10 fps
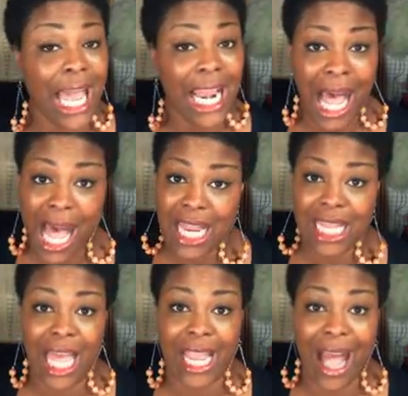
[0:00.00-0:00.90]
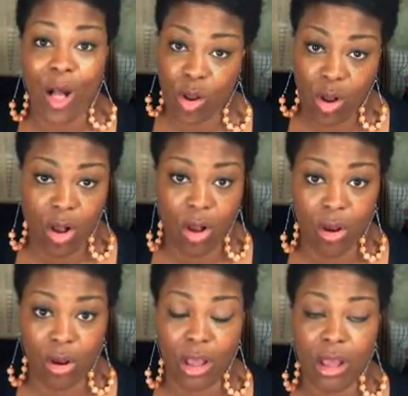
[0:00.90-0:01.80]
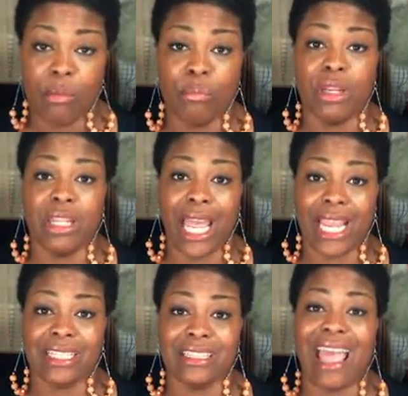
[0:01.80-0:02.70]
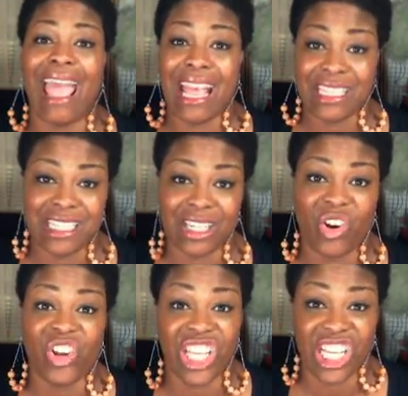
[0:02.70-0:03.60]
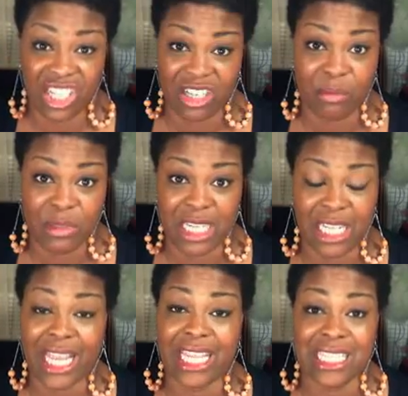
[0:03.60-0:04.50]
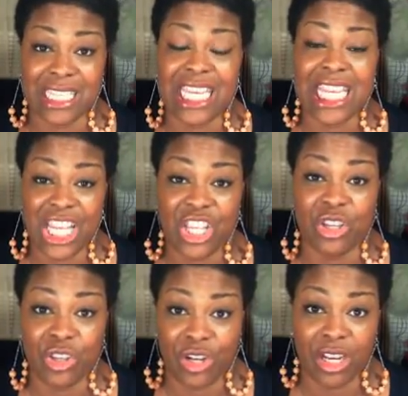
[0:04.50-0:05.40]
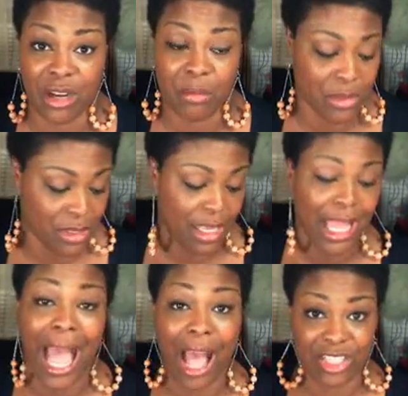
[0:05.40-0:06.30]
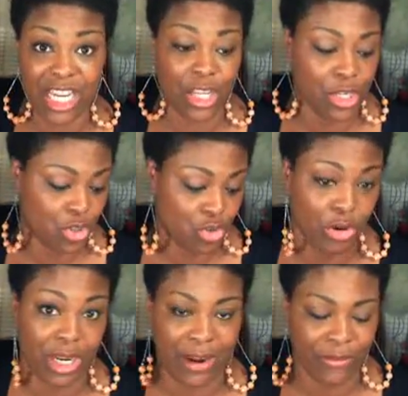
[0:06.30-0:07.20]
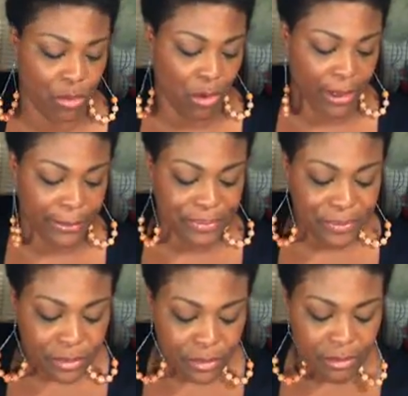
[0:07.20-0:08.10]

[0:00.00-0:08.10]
Not hot like alcohol, but like acid on your gums, and like it's eating your gums. I'll tell you the story after a while.